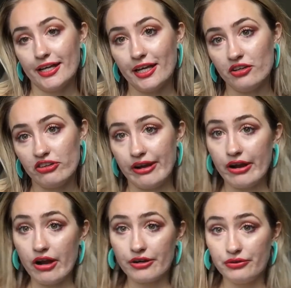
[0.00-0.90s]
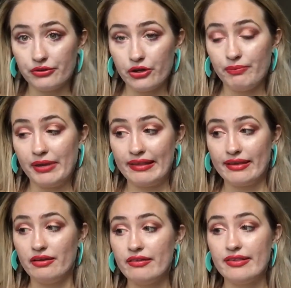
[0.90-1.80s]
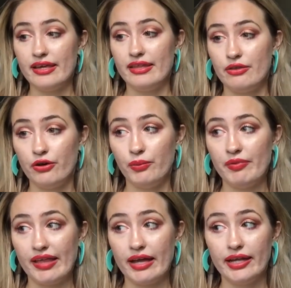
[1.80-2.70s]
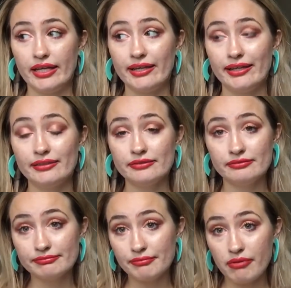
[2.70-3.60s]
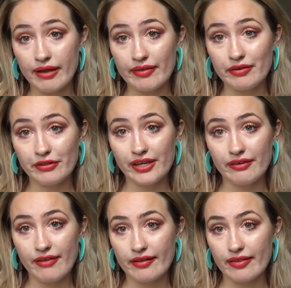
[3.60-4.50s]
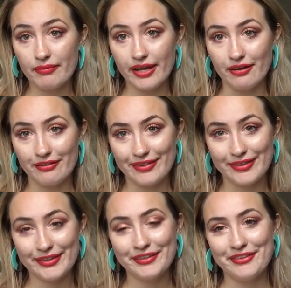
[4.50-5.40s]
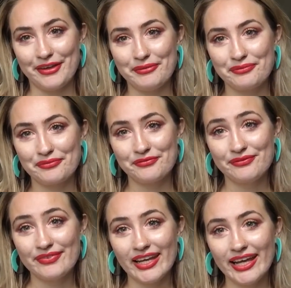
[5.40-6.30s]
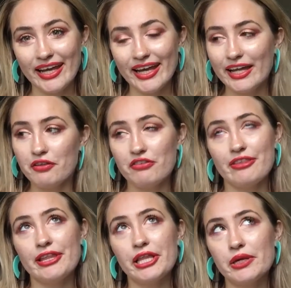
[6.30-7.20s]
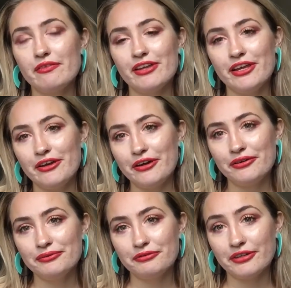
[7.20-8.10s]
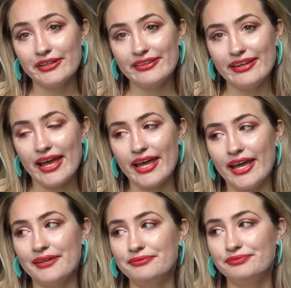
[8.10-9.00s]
and share our own coping skills in the hopes that it can positively affect somebody else. So it's just a little video for today.